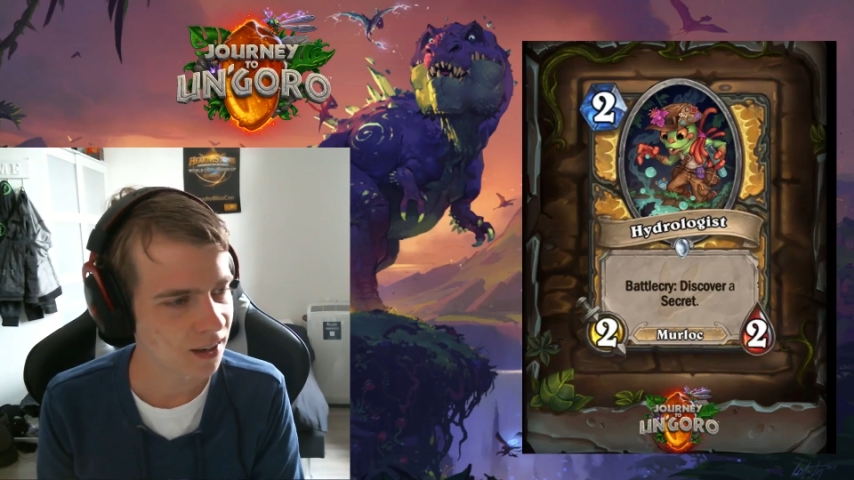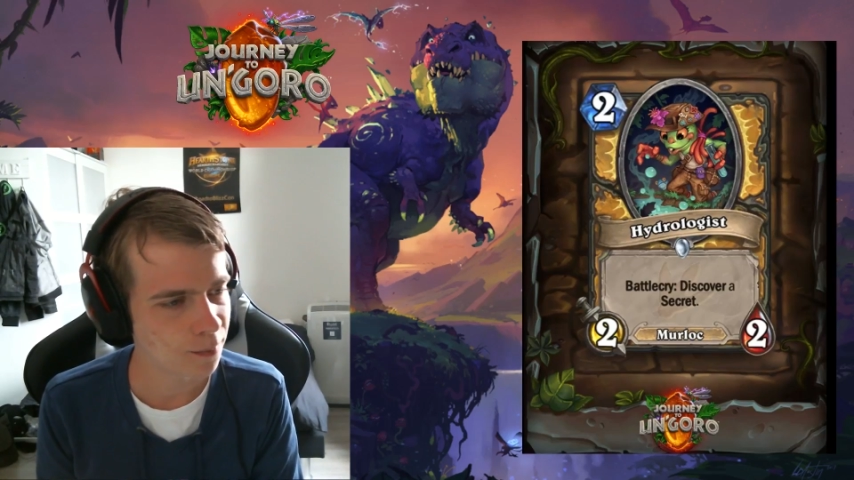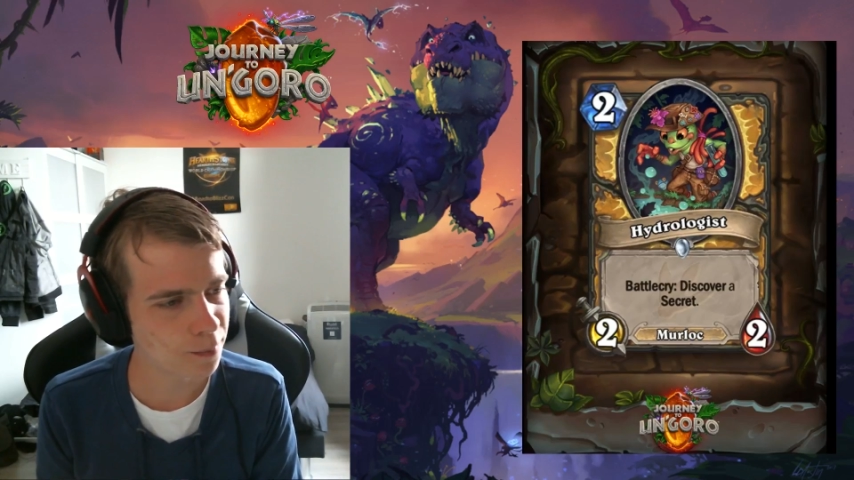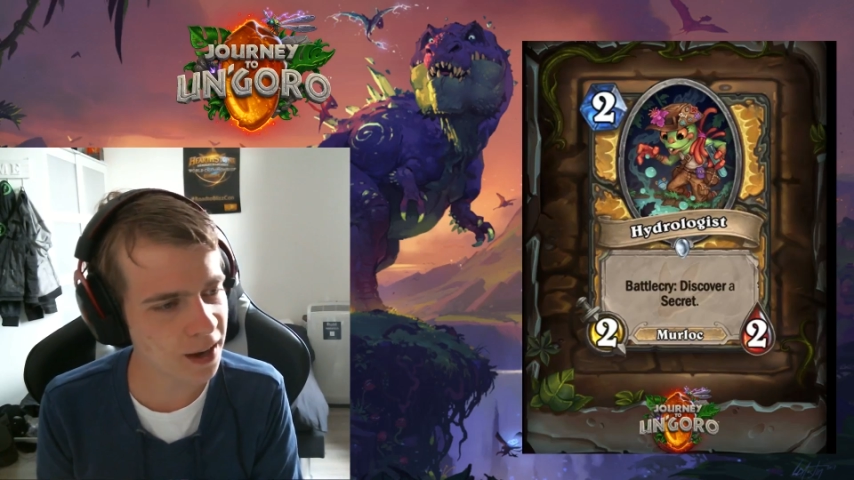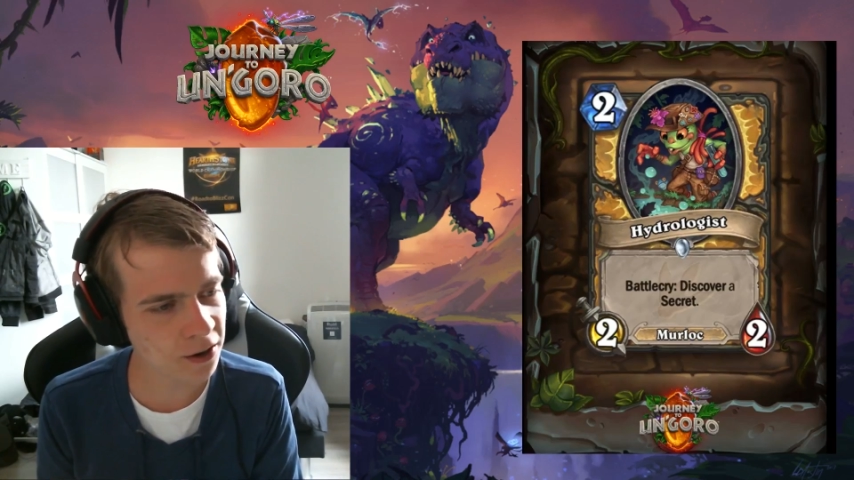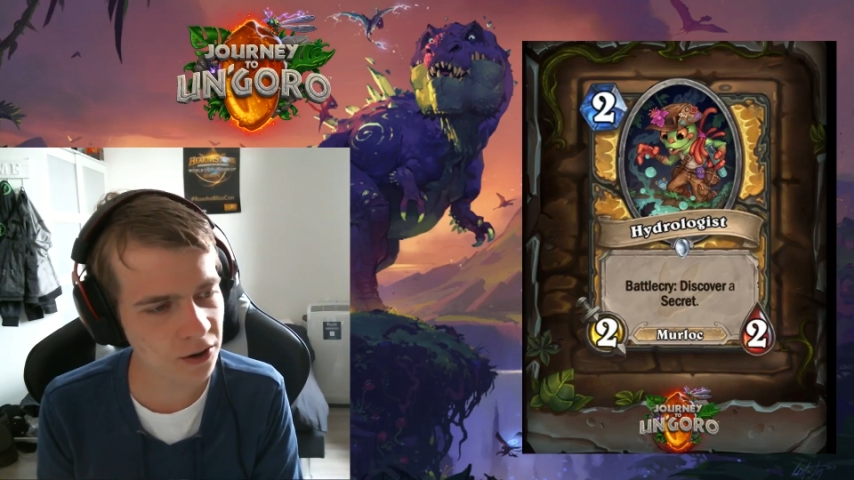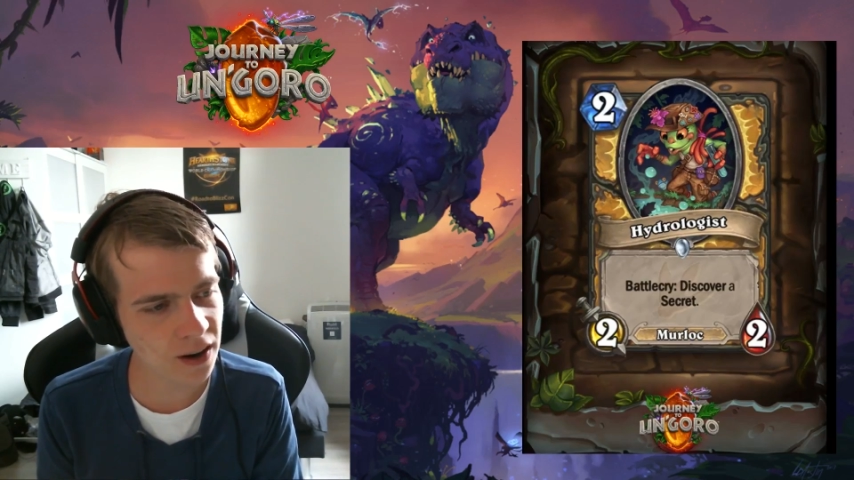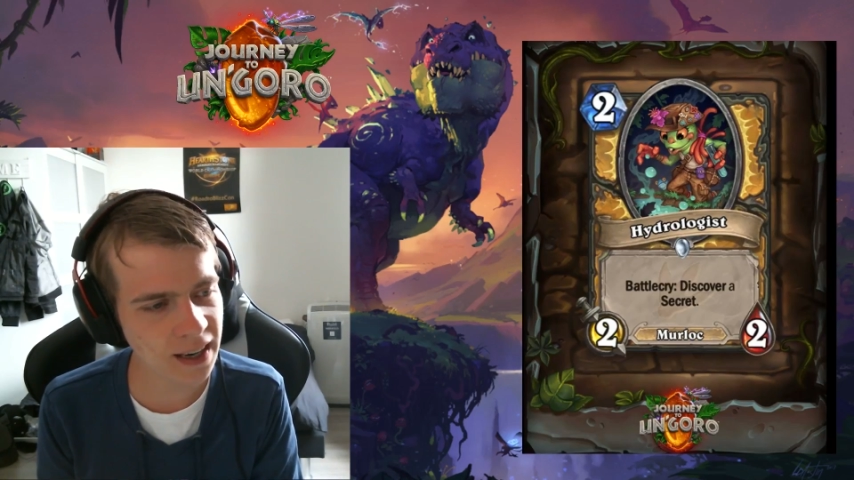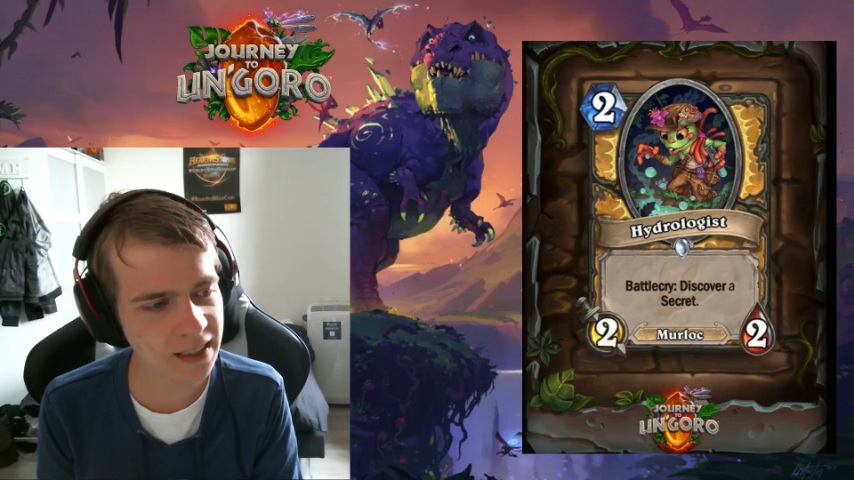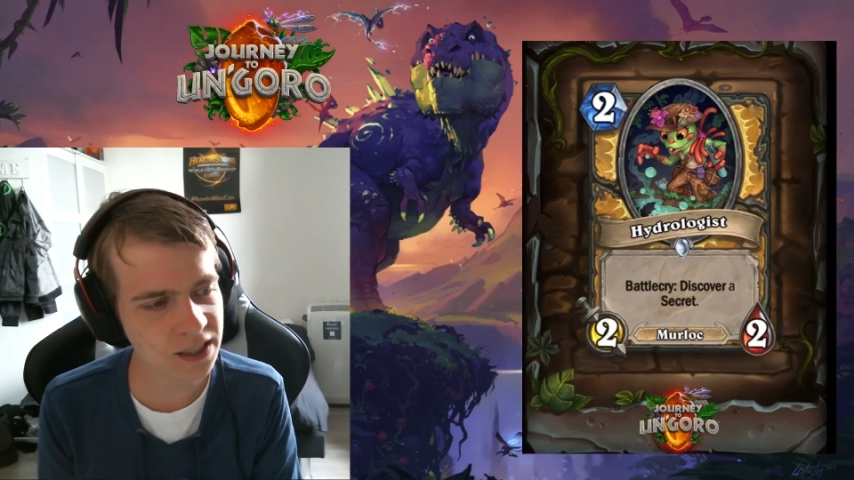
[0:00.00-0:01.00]

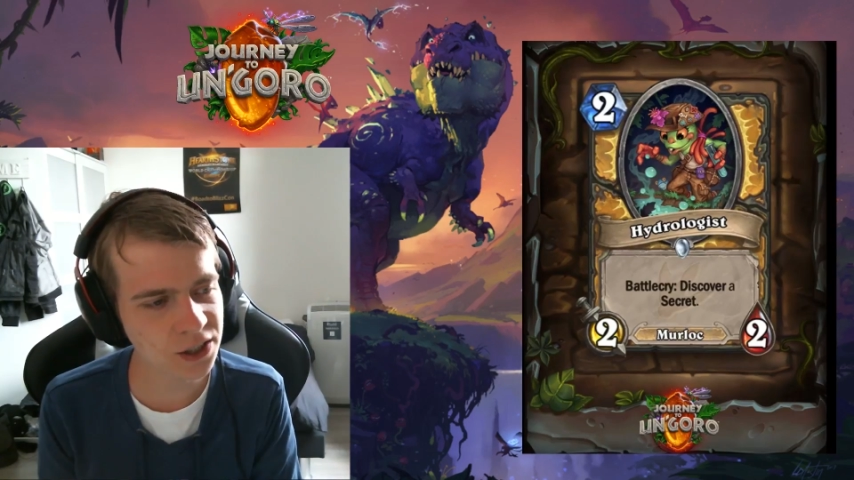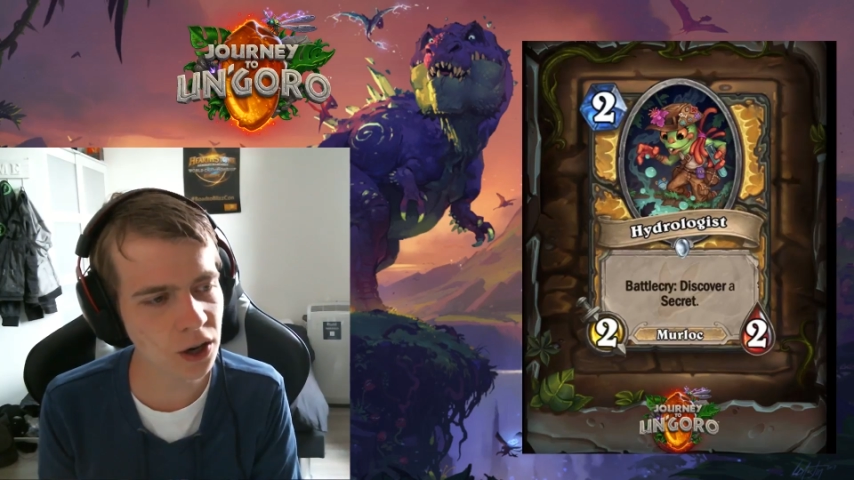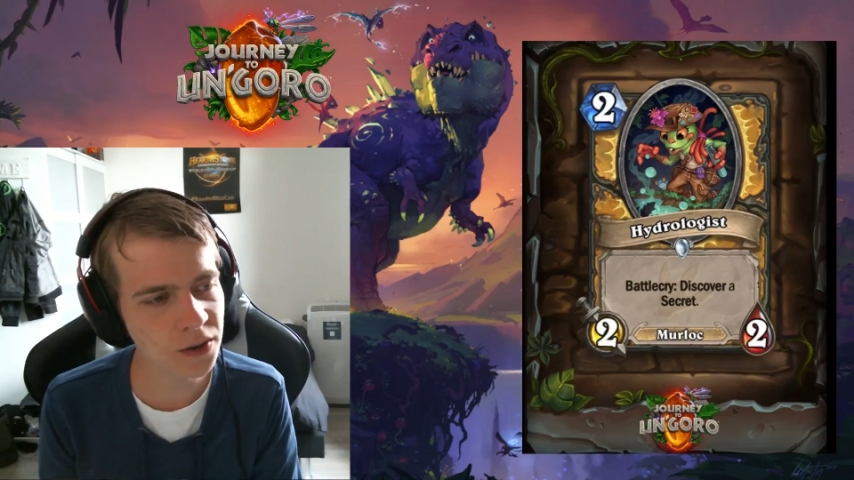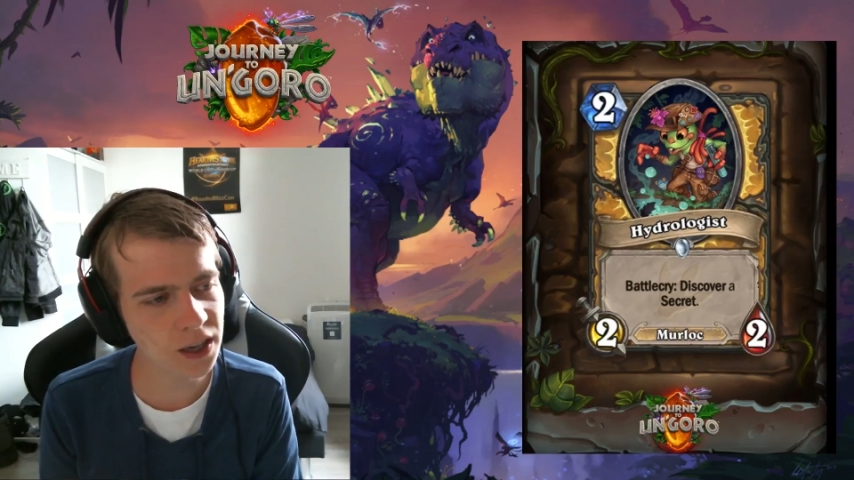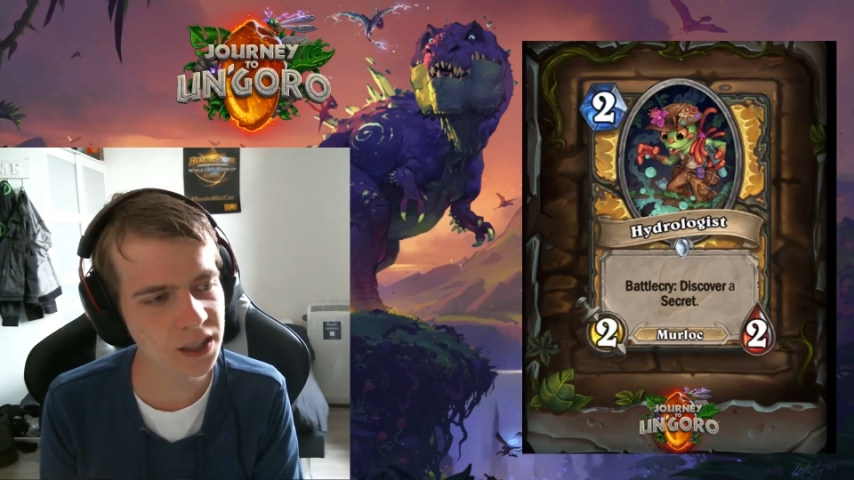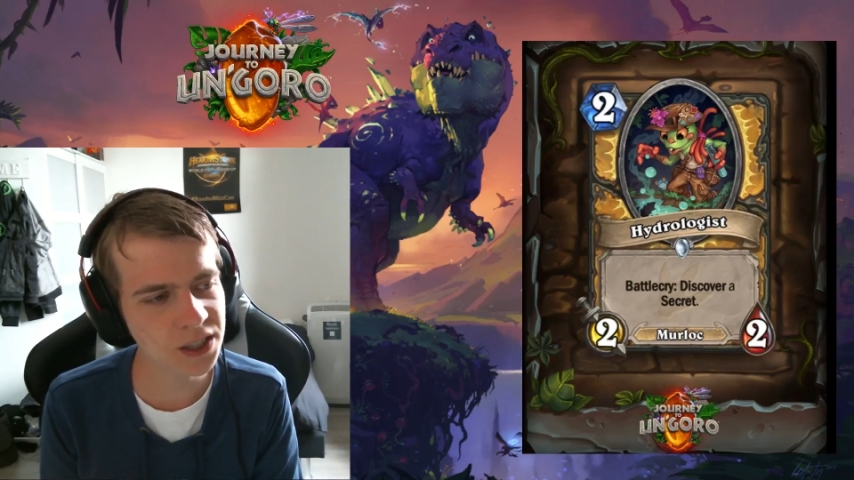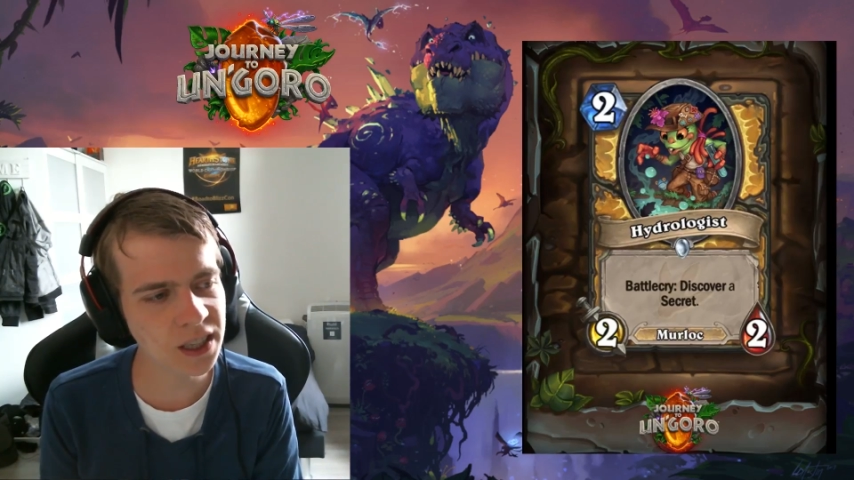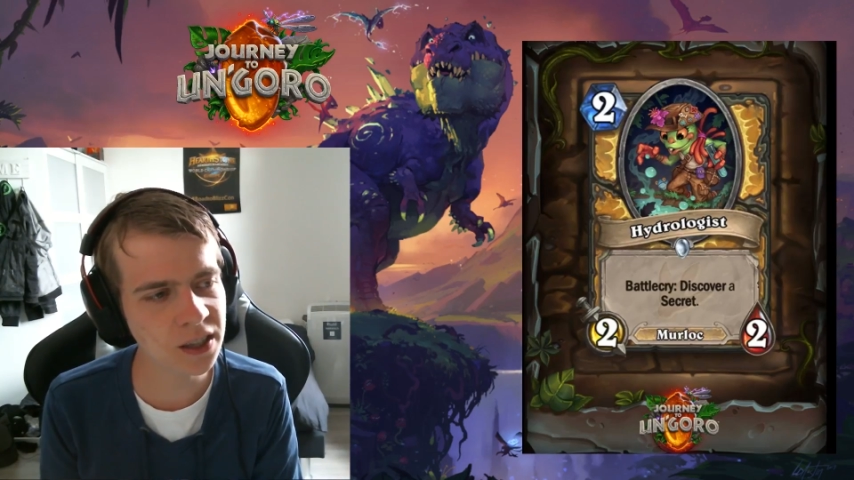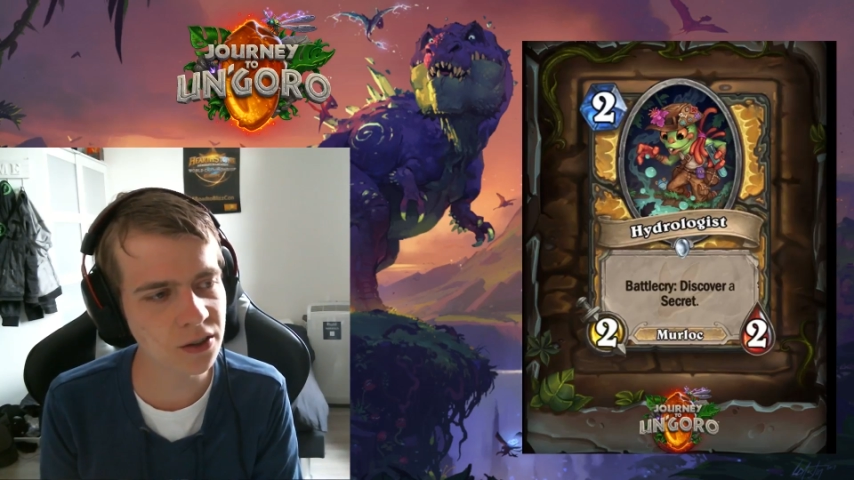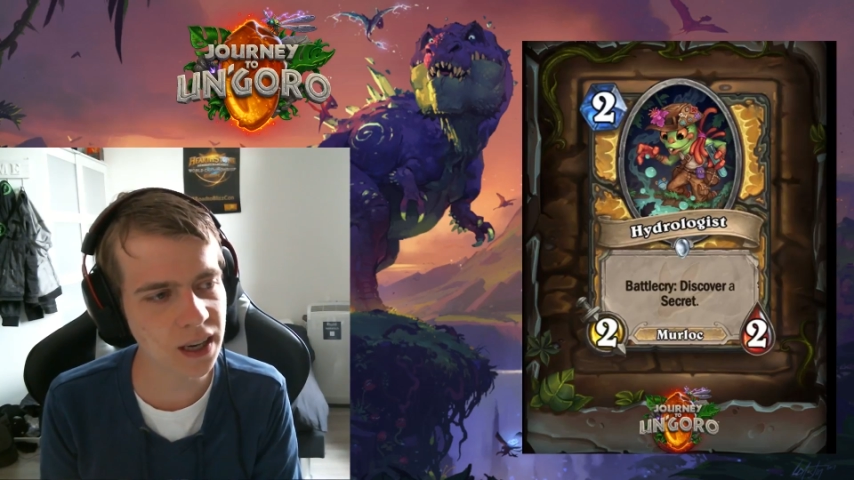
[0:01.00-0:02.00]
Battlecry, discover a
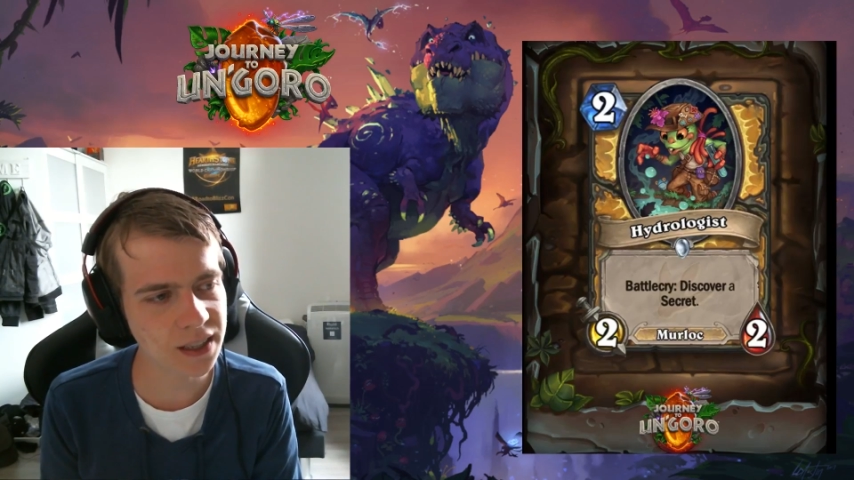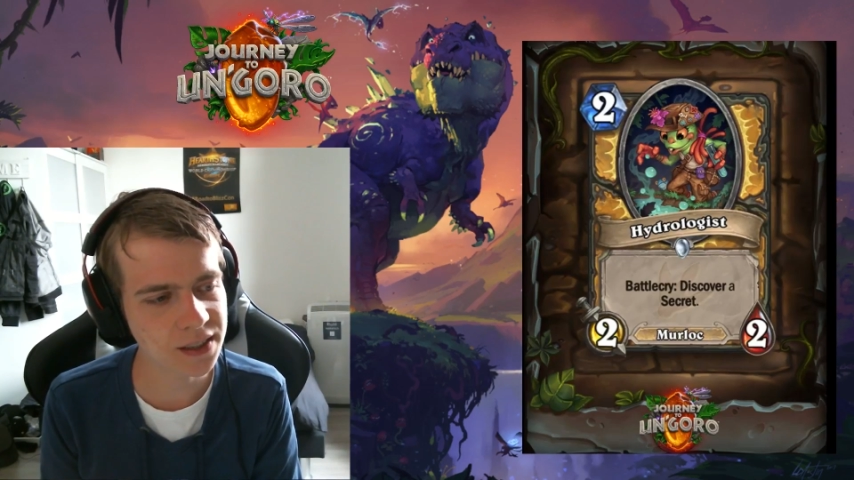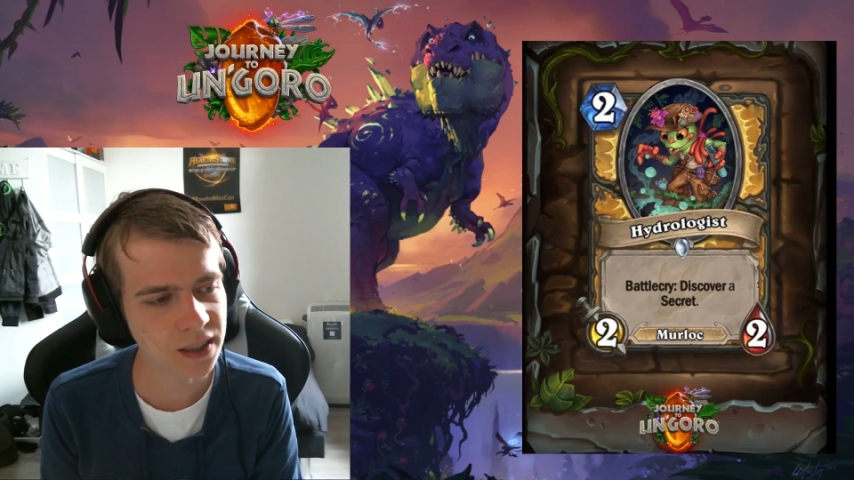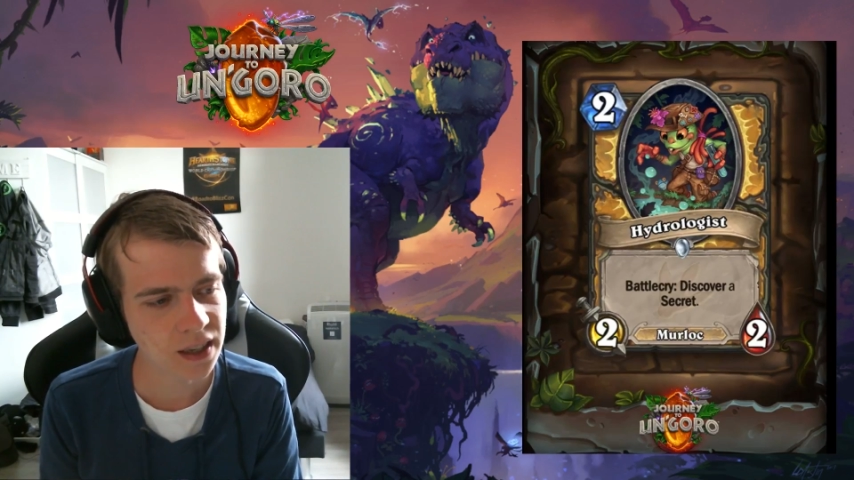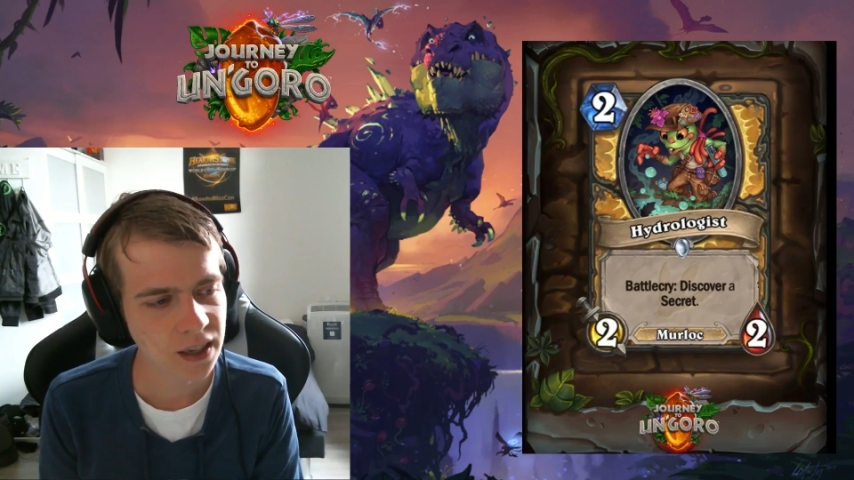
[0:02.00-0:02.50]
secret.